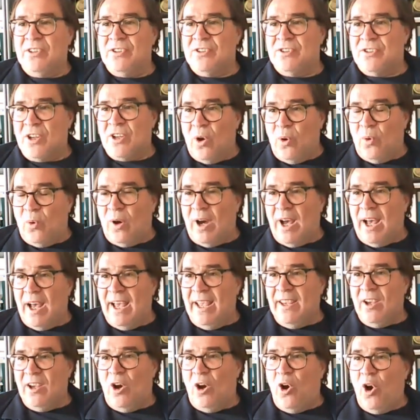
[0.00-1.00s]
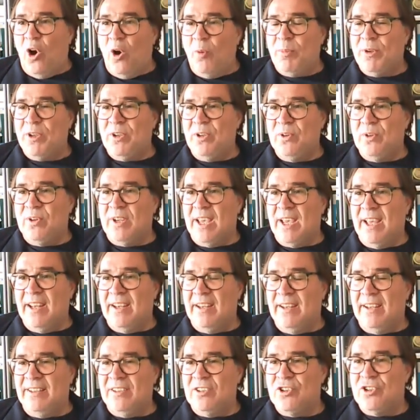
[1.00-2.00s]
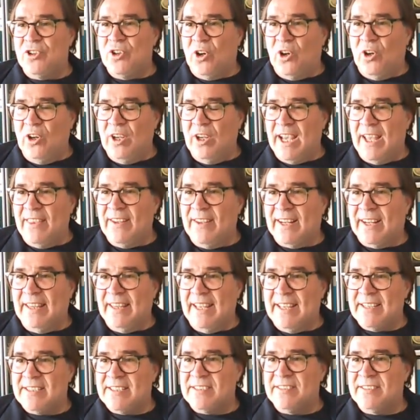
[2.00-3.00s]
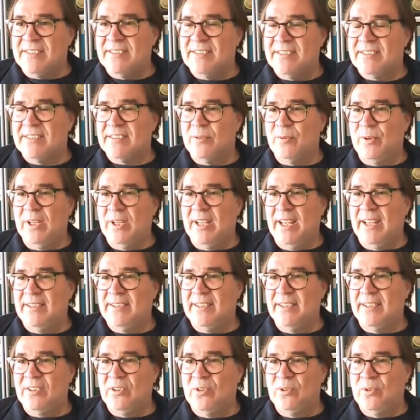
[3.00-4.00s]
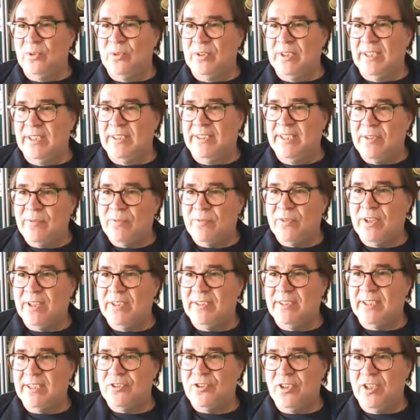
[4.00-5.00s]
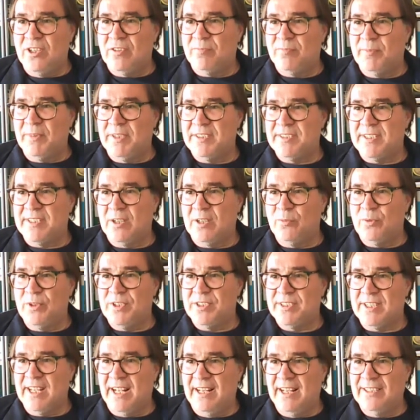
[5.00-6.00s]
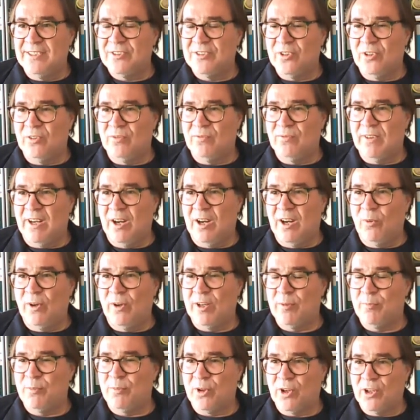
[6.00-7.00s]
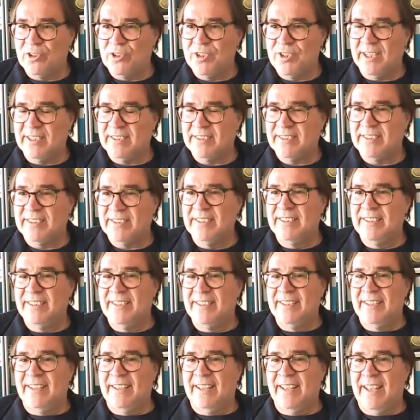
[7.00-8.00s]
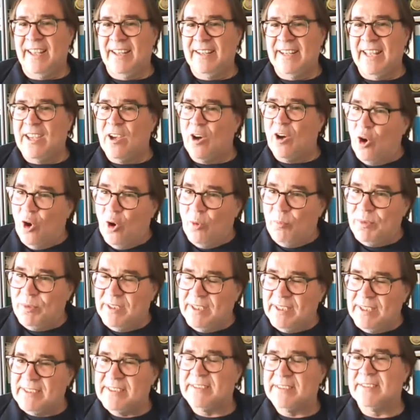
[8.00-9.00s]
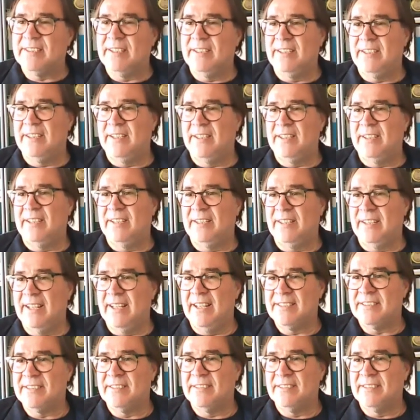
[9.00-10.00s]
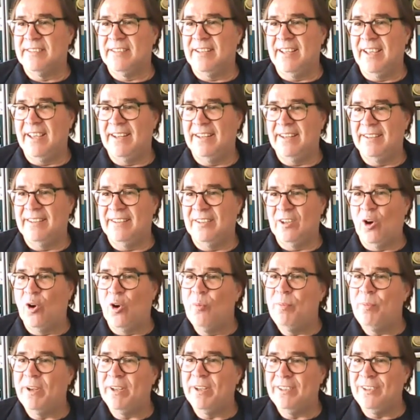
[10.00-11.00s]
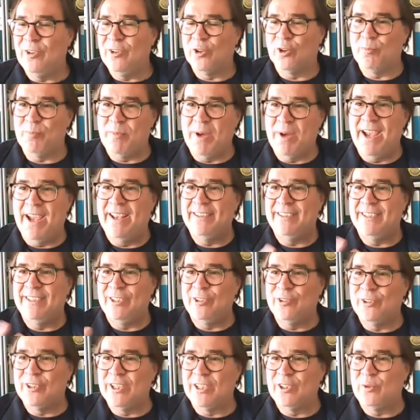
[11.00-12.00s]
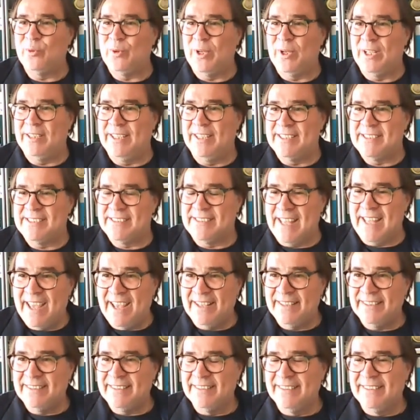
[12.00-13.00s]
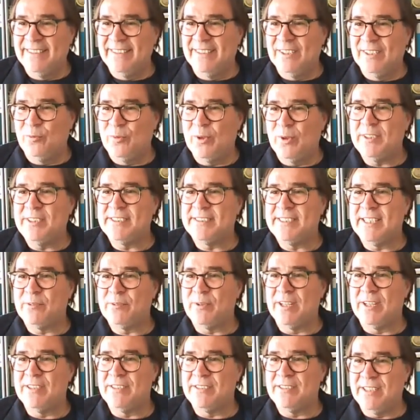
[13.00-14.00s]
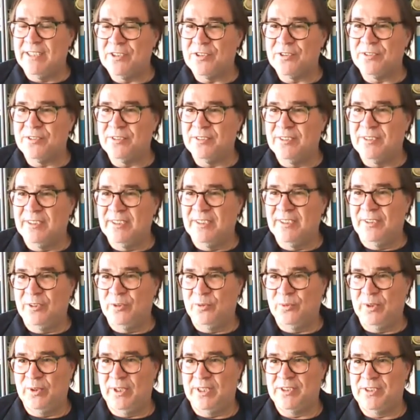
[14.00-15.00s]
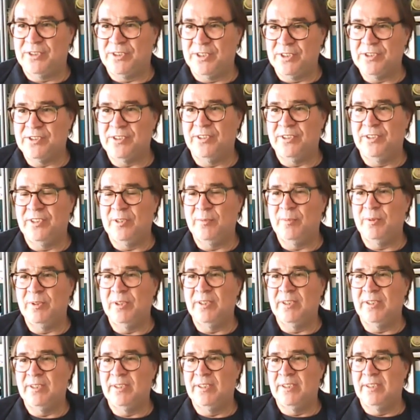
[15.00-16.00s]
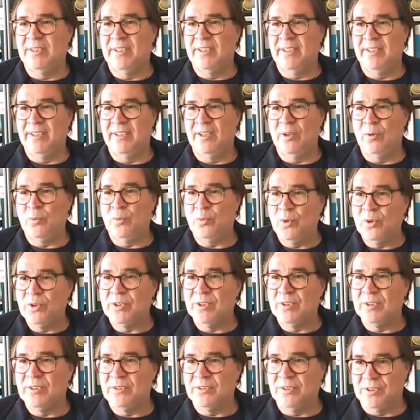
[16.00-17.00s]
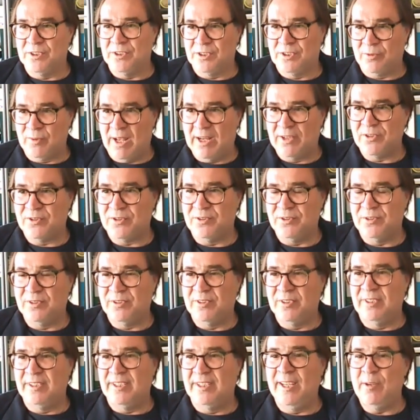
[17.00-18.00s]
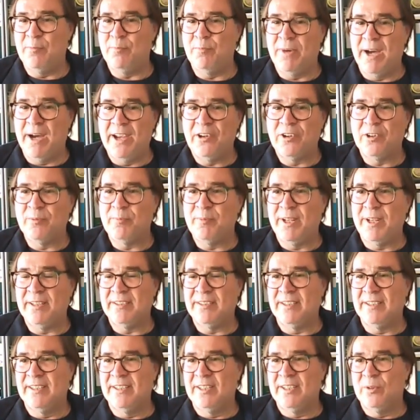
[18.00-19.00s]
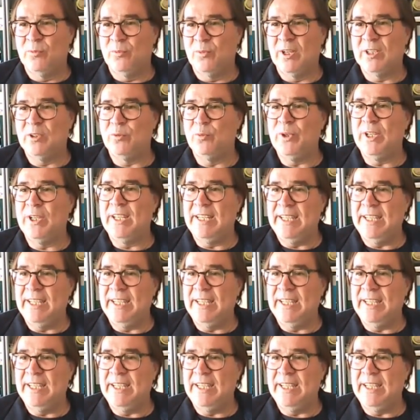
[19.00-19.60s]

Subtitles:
So I hope you can enjoy other lessons related to the different achievements and results of our project. And I hope this lesson can open your mind in order to understand what is the transition to a sustainable wood construction environment, what we